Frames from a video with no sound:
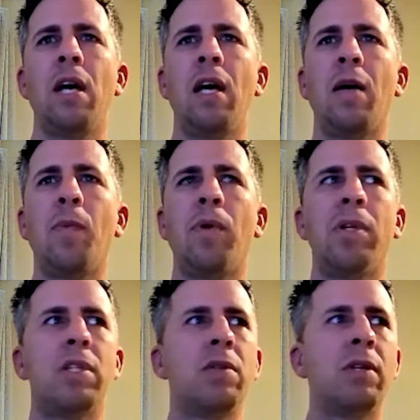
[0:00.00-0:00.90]
And I'm
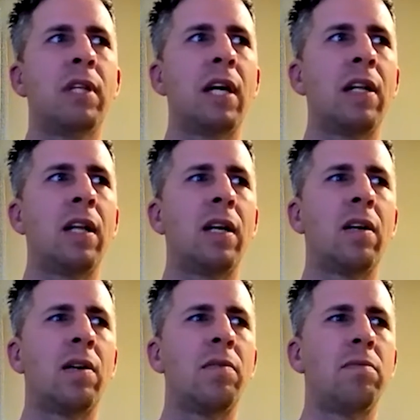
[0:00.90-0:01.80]
only doing that like
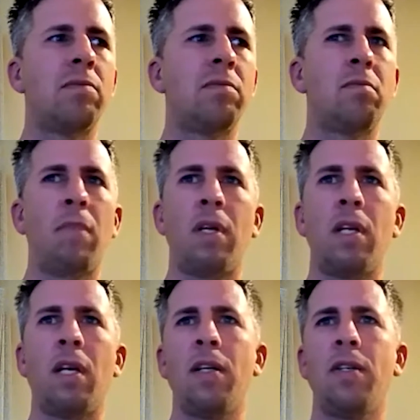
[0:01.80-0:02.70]
on
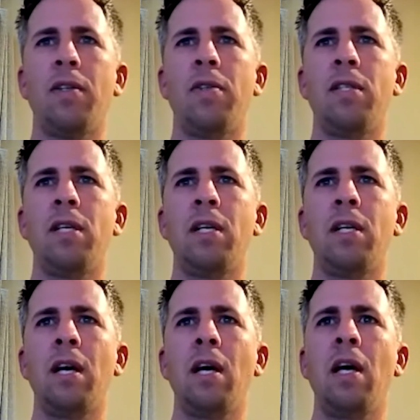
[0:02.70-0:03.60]
Monday and
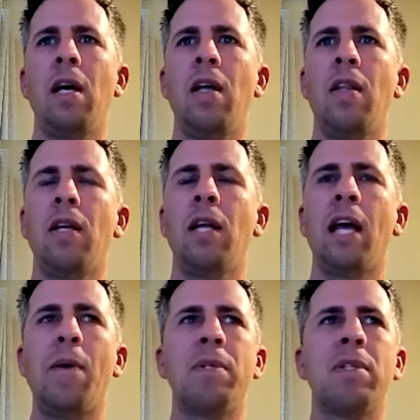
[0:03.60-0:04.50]
Tuesday. And then
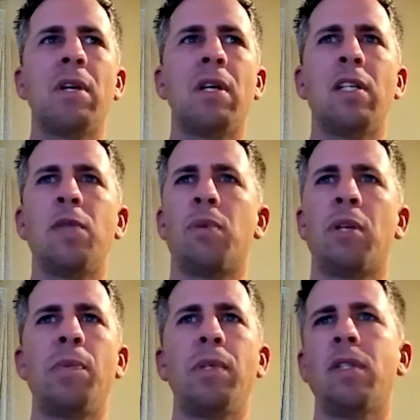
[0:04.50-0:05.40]
Amazon is
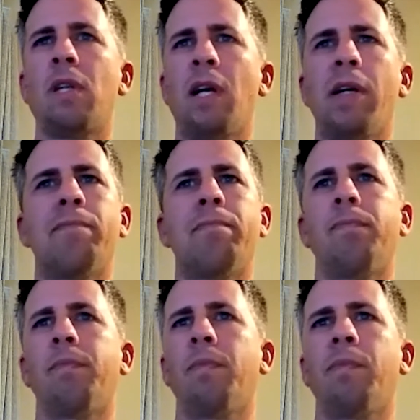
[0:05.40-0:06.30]
pretty much like
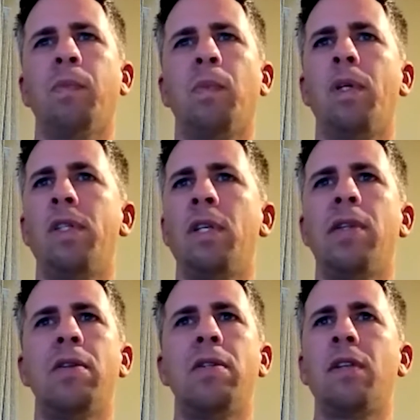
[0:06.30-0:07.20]
Wednesday,
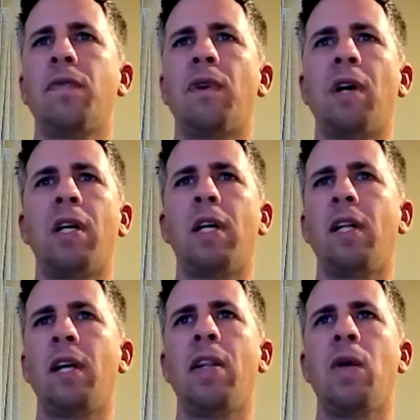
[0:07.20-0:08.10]
Thursday,
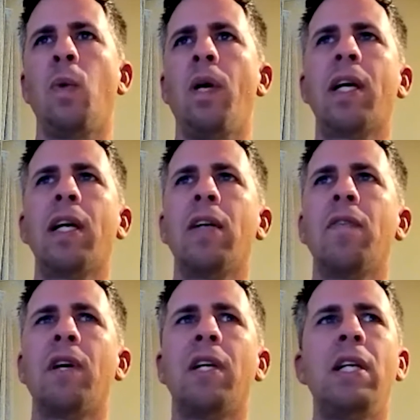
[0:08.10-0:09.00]
Friday, and the weekend
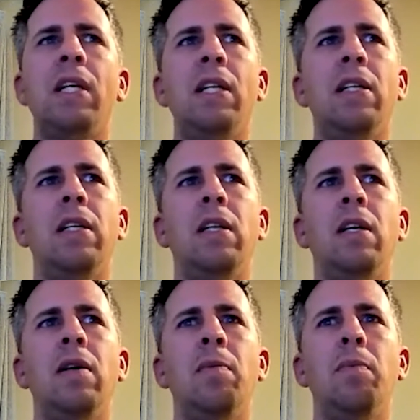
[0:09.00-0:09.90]
if I need it.
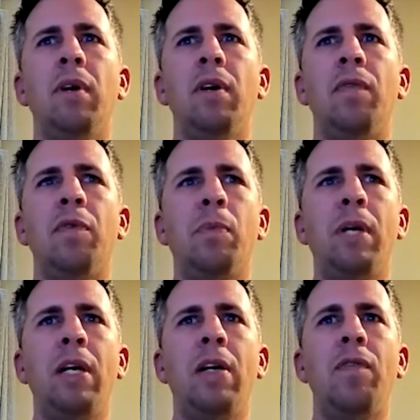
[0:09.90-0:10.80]
Okay. But for
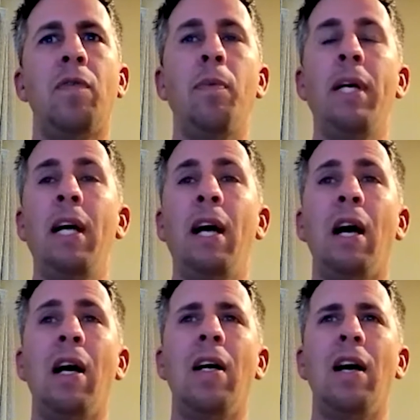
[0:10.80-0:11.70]
me,
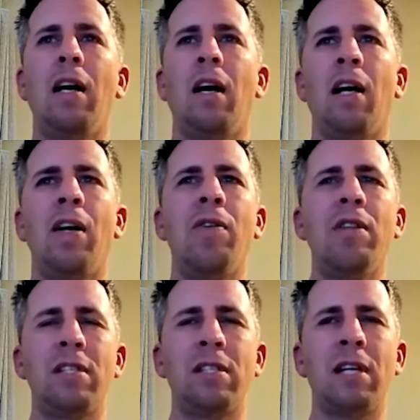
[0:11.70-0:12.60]
I know
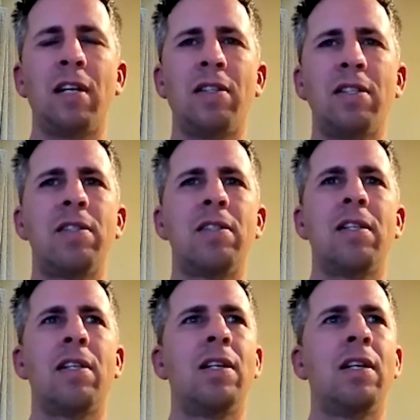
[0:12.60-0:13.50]
this sounds
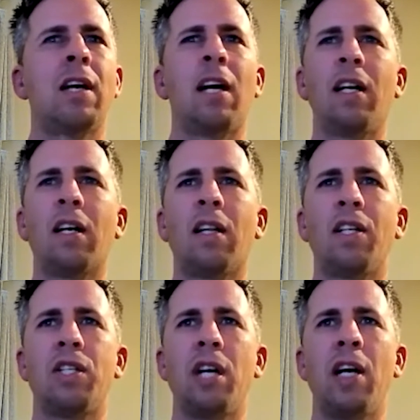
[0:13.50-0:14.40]
kind of
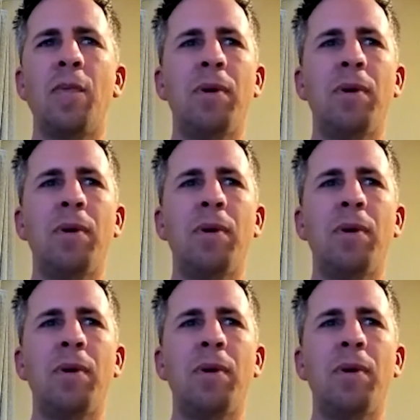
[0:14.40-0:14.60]
cliche,